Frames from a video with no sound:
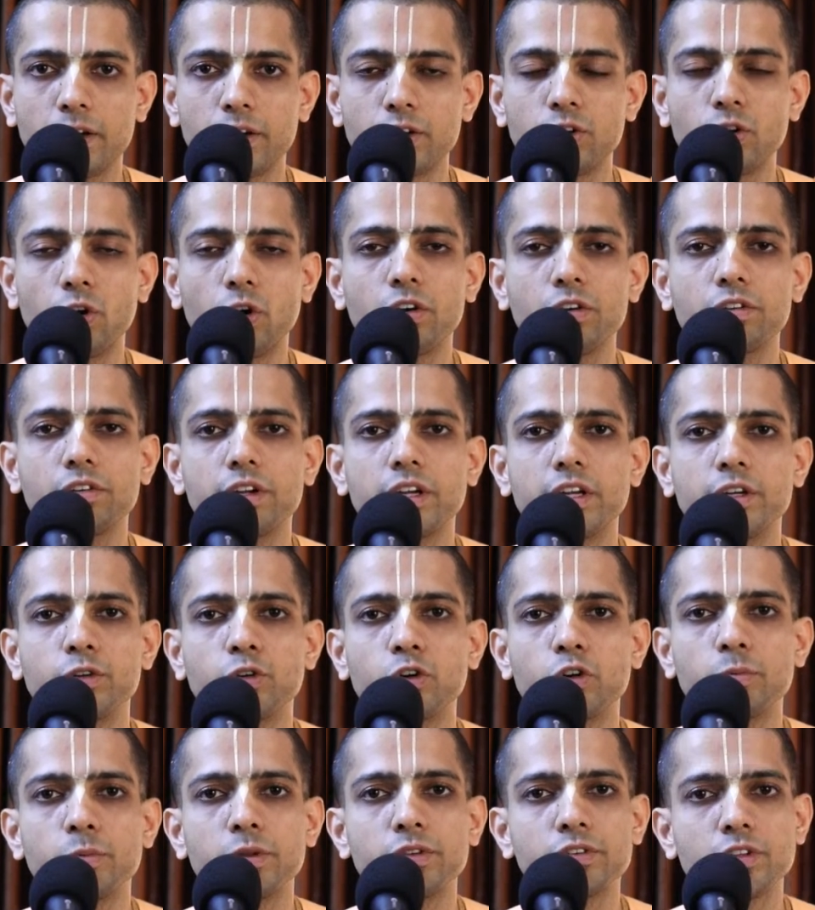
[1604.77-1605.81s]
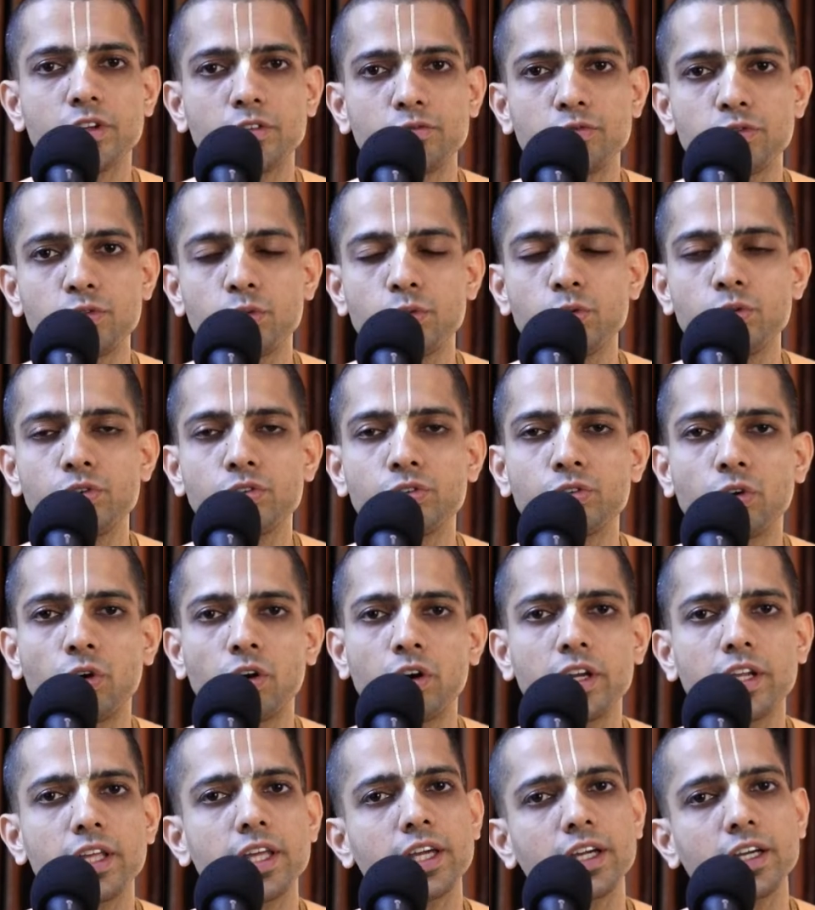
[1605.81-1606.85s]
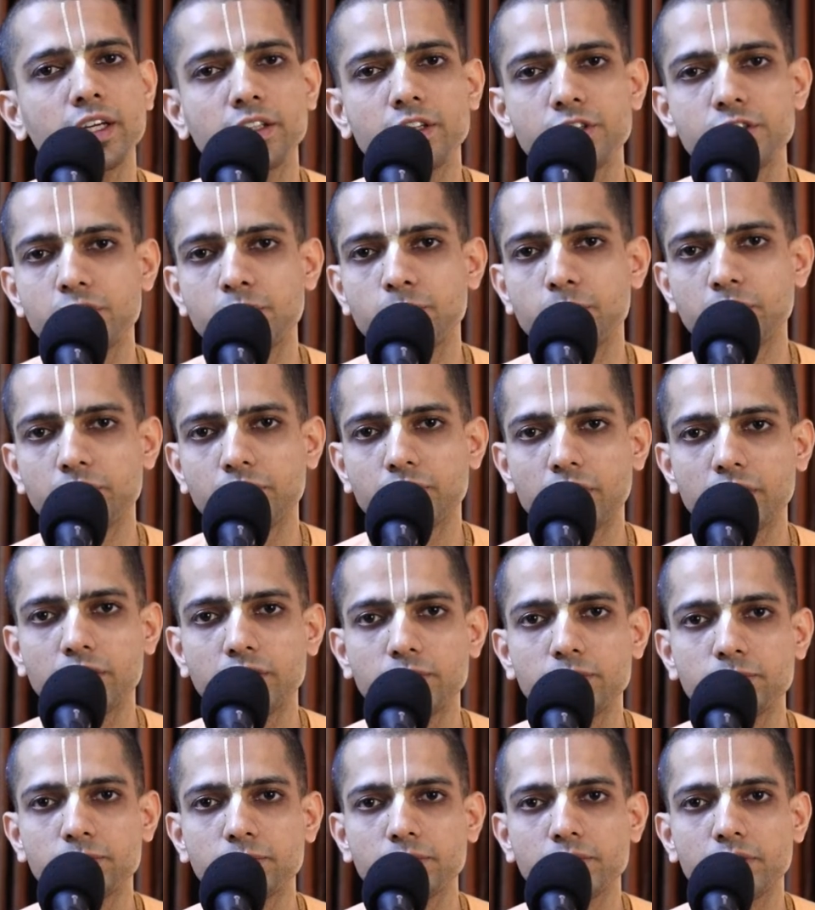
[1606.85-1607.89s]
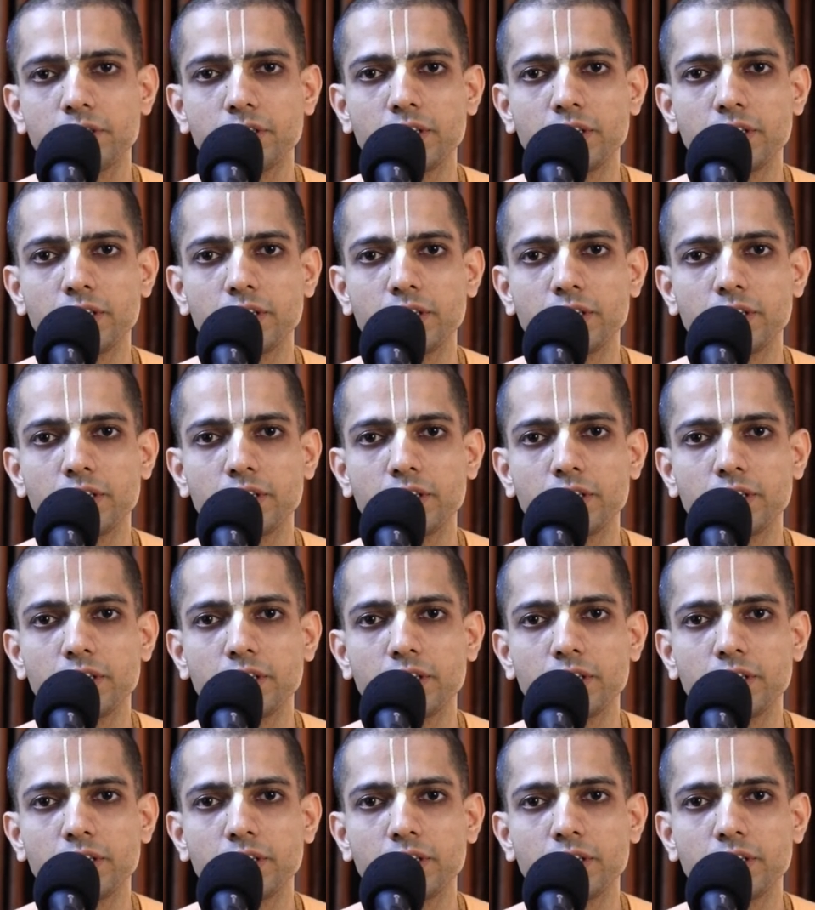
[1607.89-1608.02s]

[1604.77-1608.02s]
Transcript: Non-grain could be some fruits or Ekadashi prasadam.